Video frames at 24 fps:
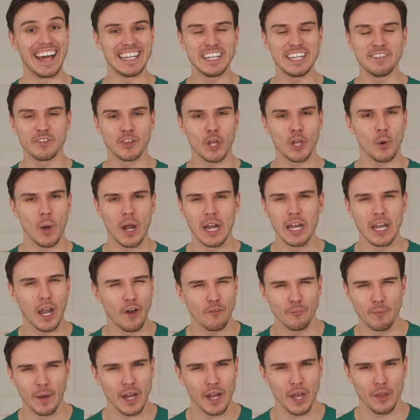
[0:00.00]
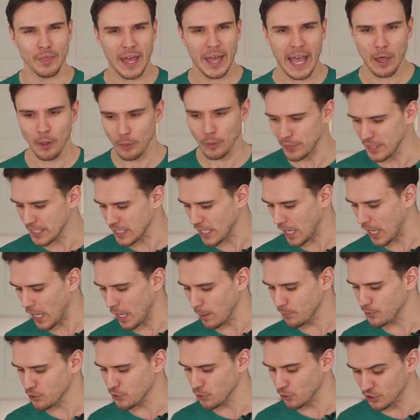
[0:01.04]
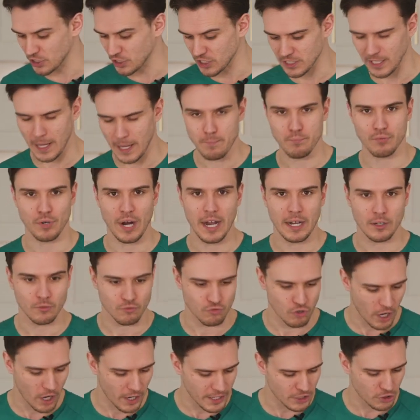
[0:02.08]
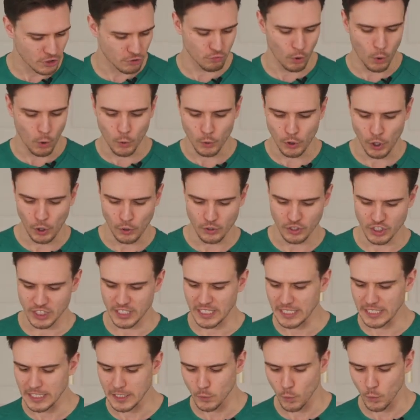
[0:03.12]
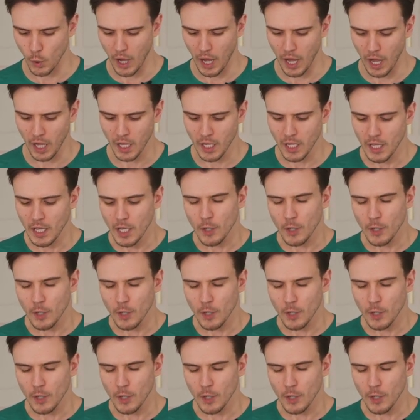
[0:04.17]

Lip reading: even though I love my other healthy carb sources like brown rice, rolled oats, quinoa,